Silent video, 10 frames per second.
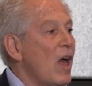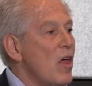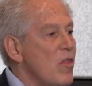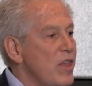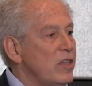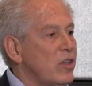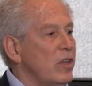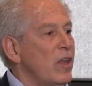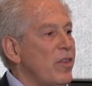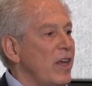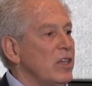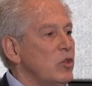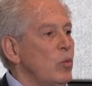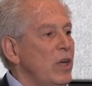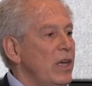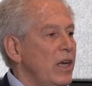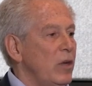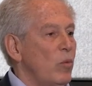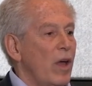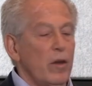these are the things we need,
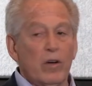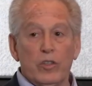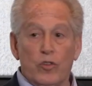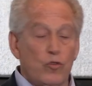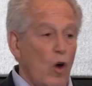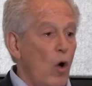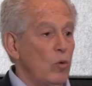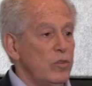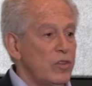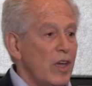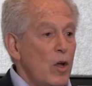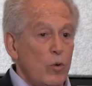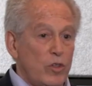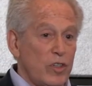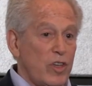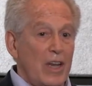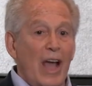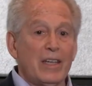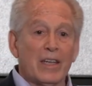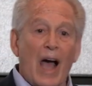whether it's drones, which is a
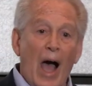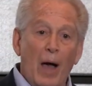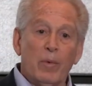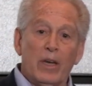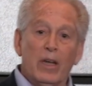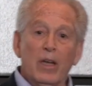nice common